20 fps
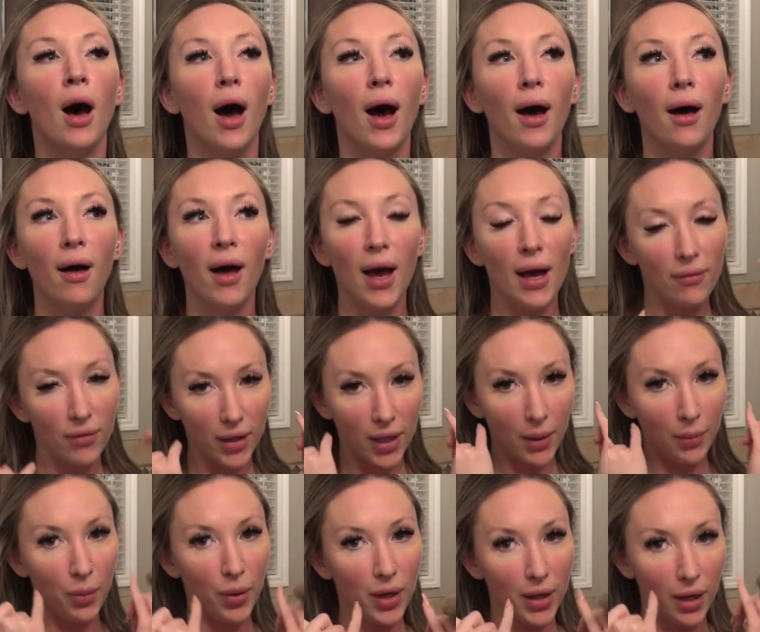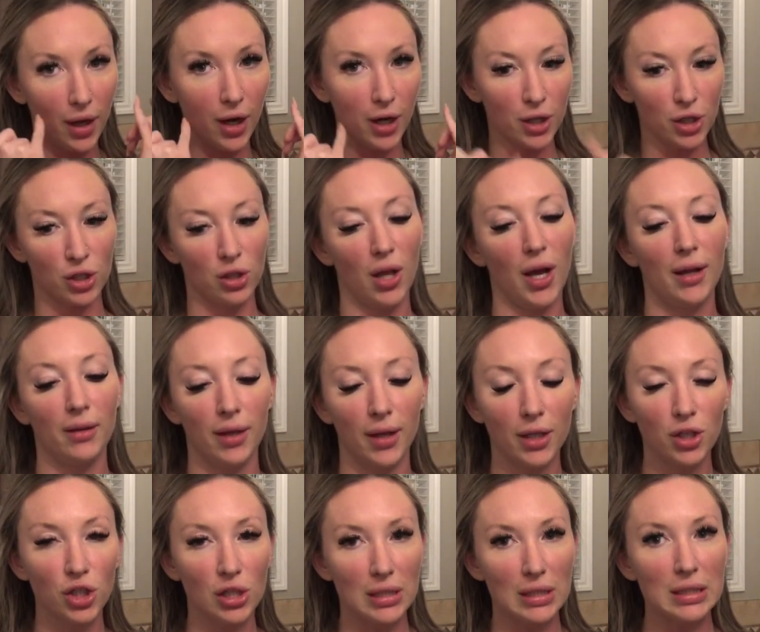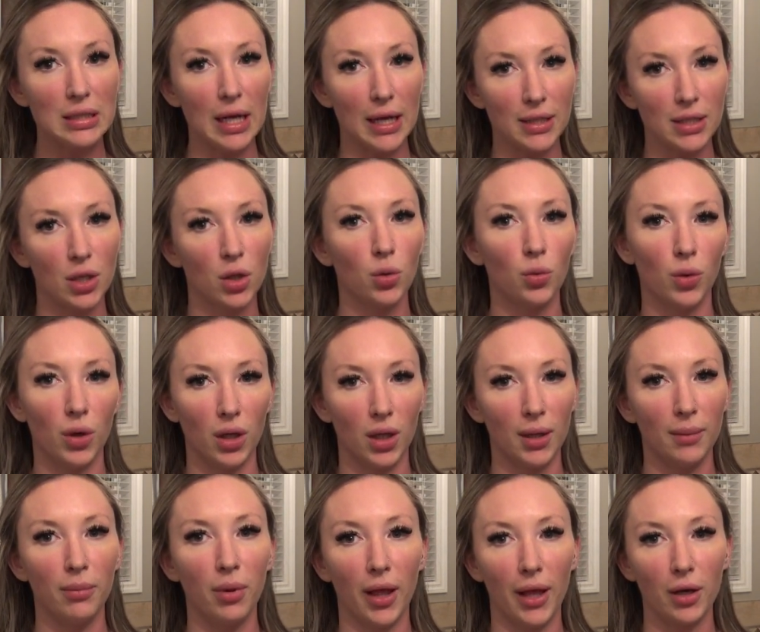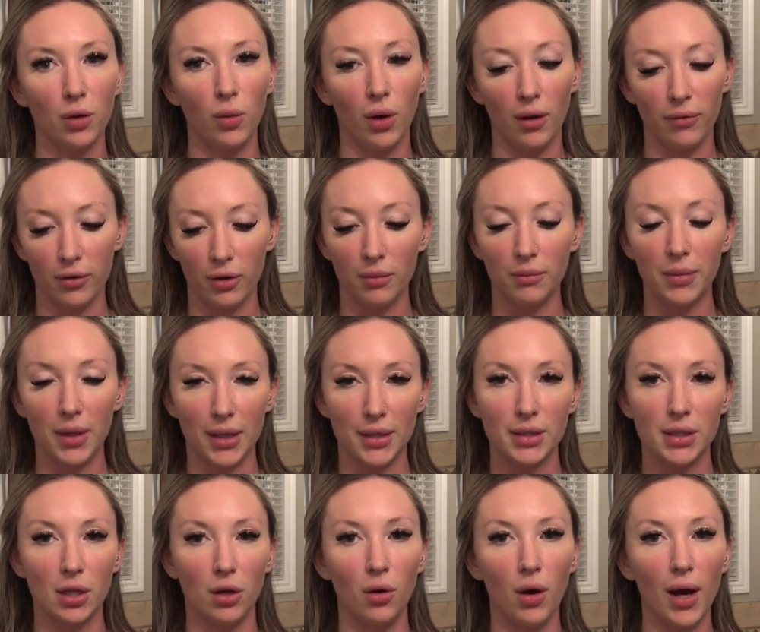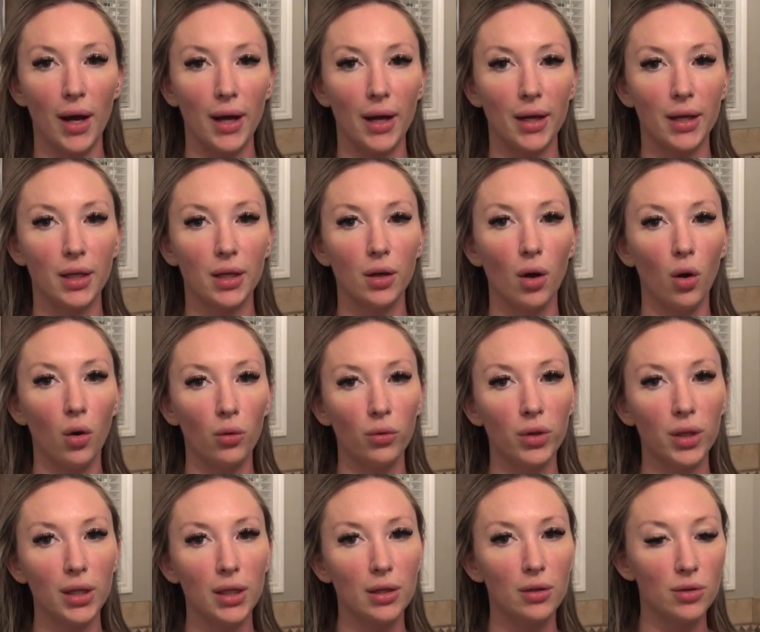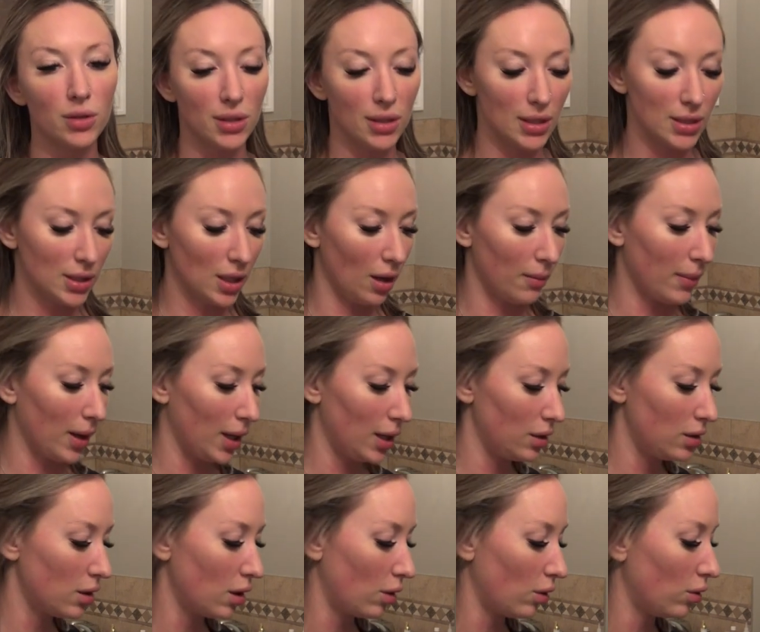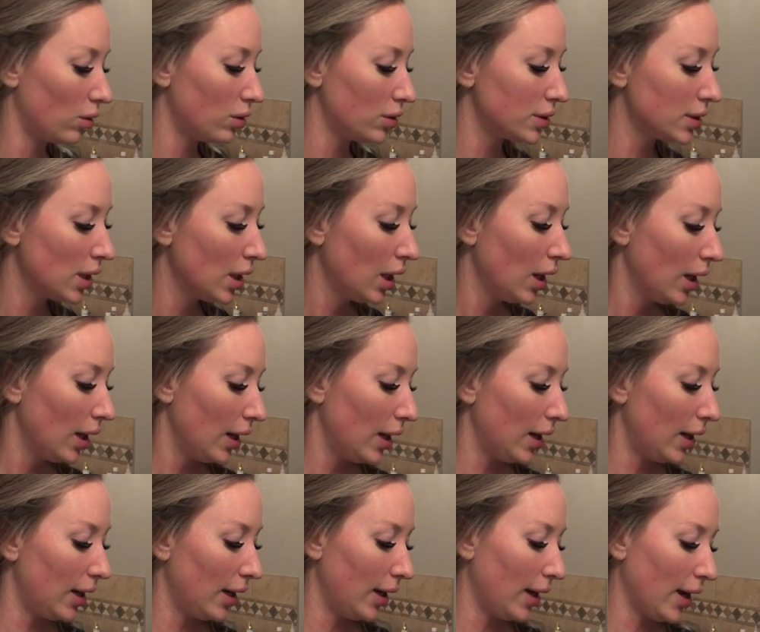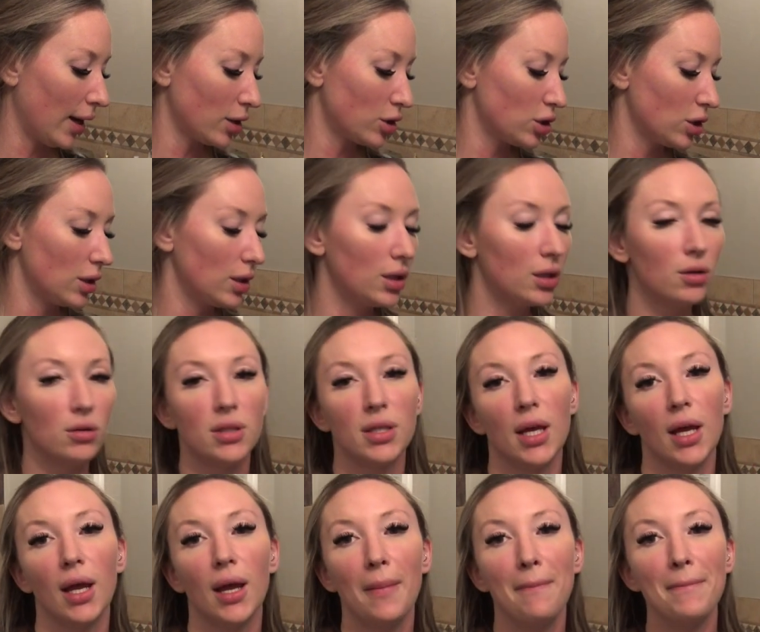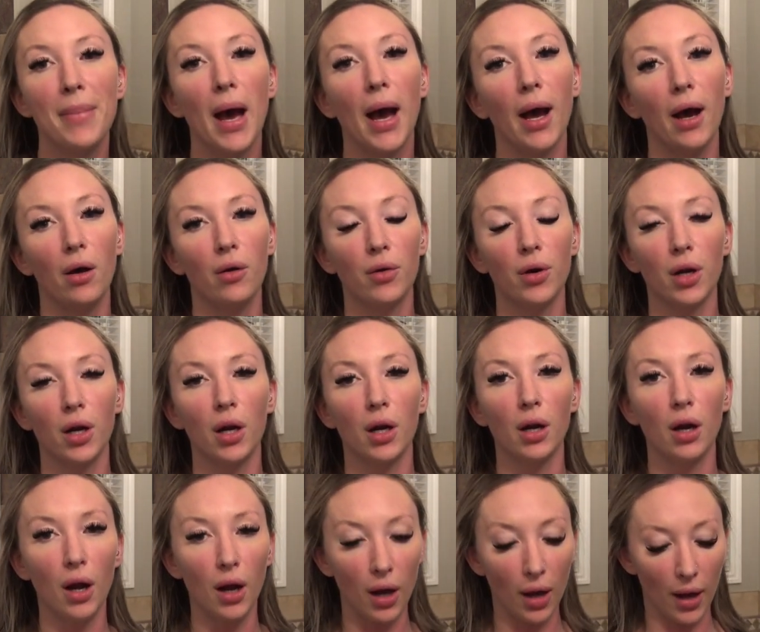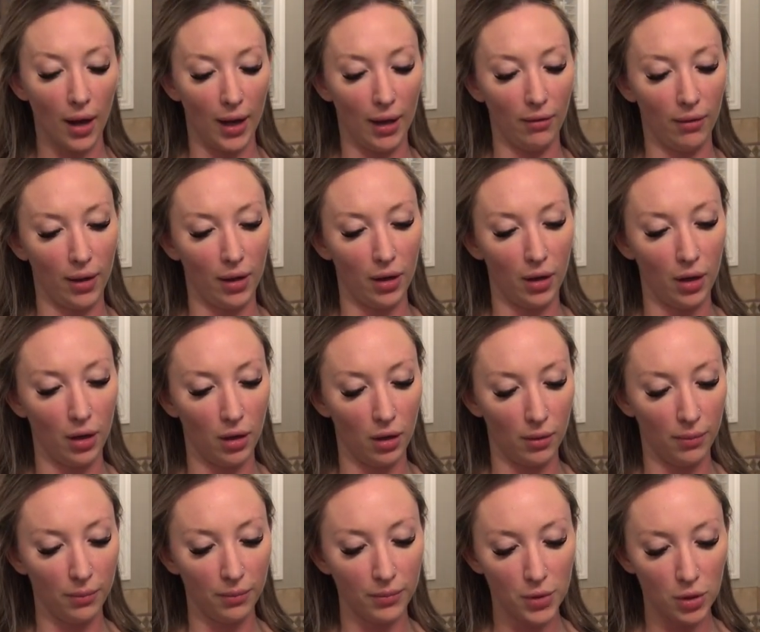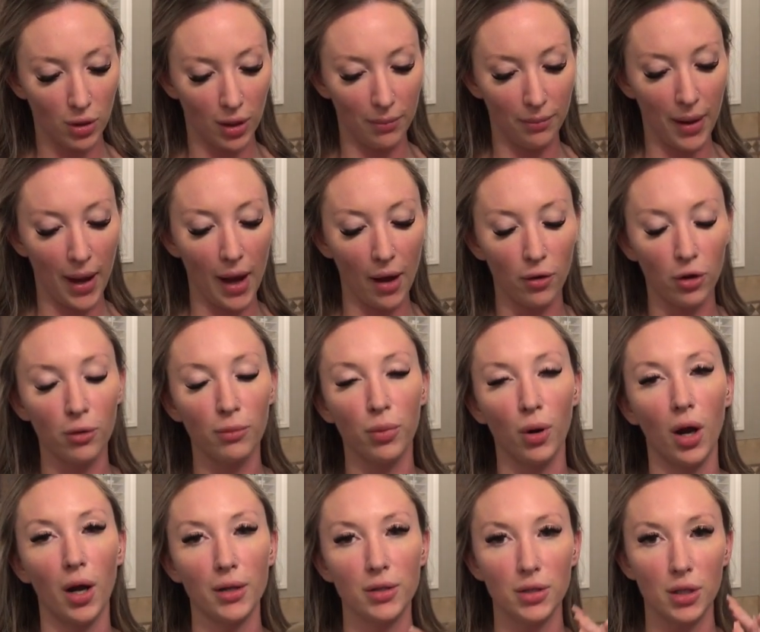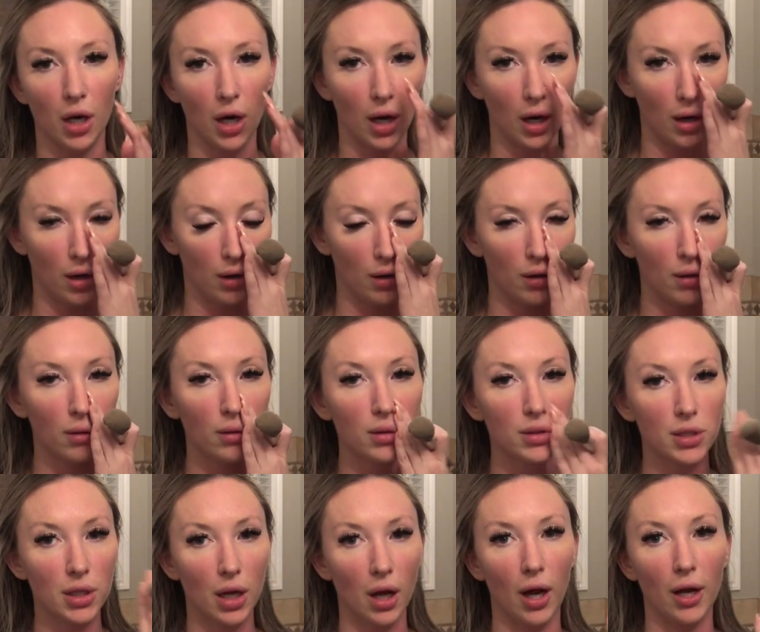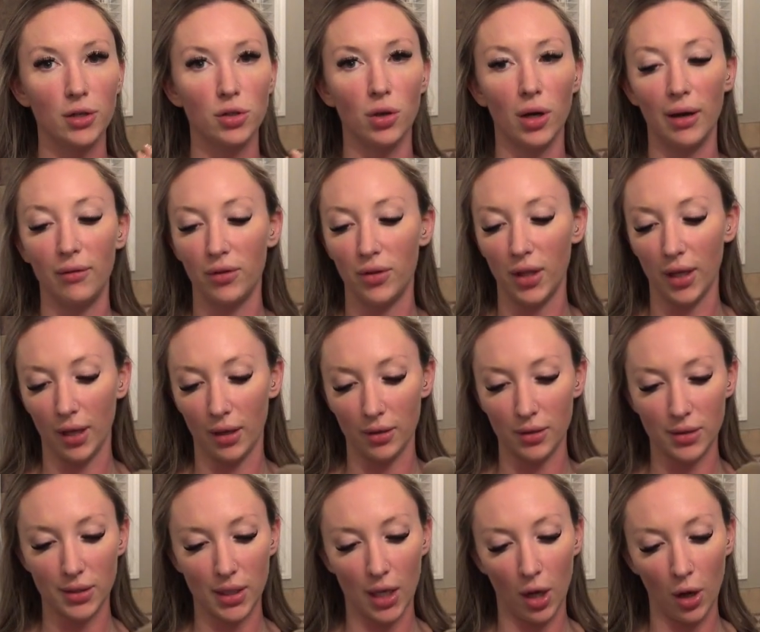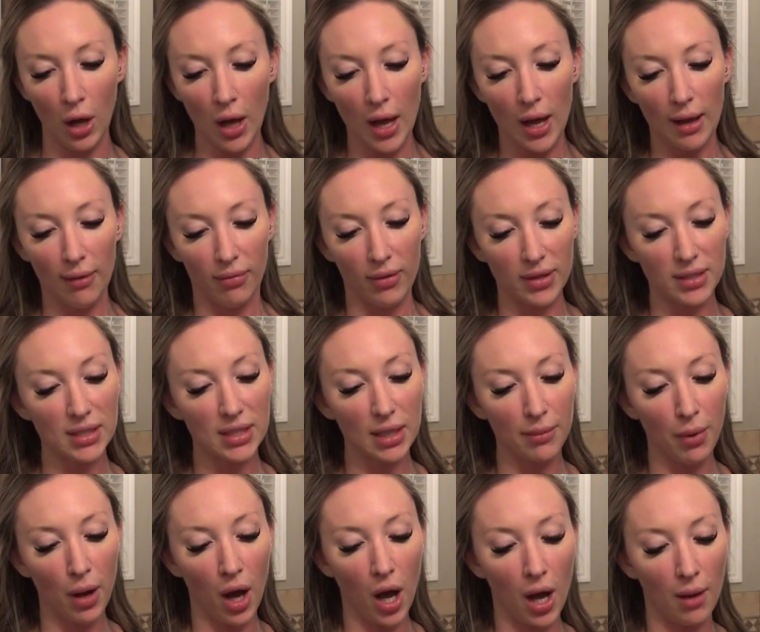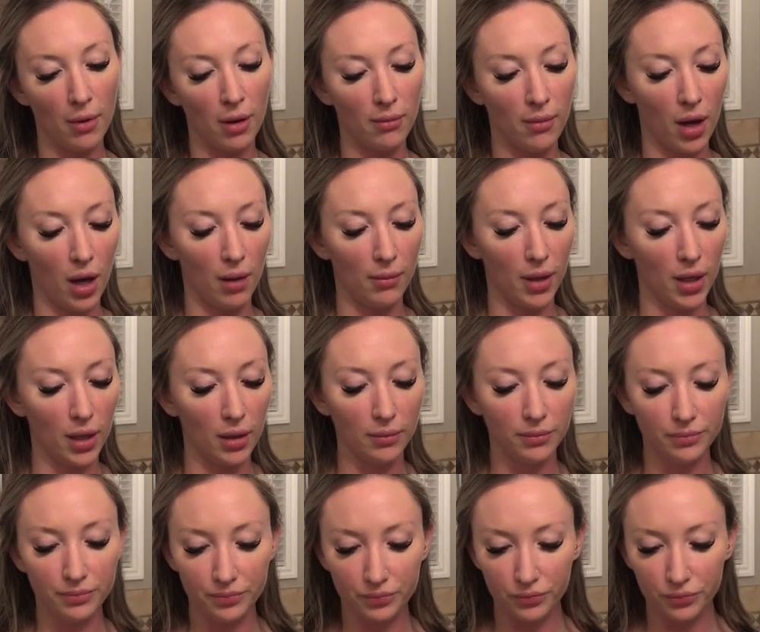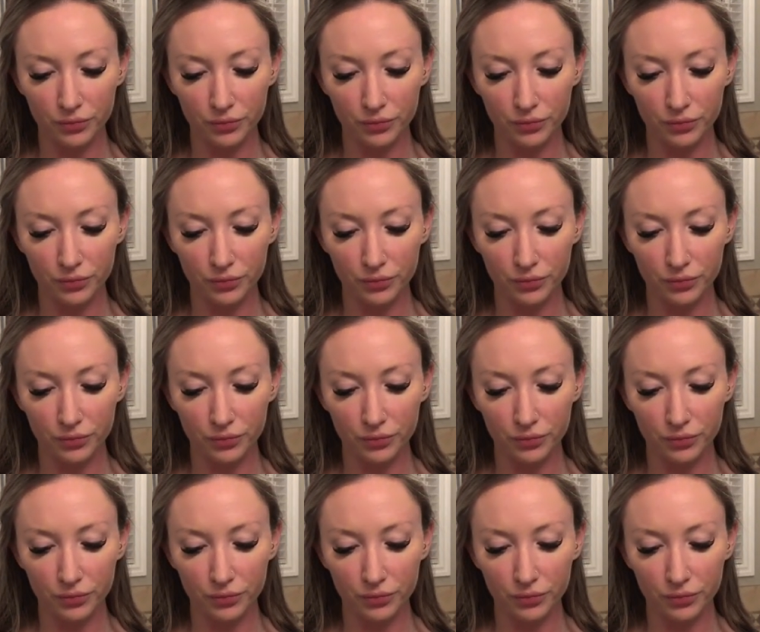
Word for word: I'll have like a pretty harsh line. Like it just doesn't really blend well for me. So I only use this on my nose and I actually use a powder highlighter or sorry, powder bronzer to contour everything else. So this is the Bahama Mama.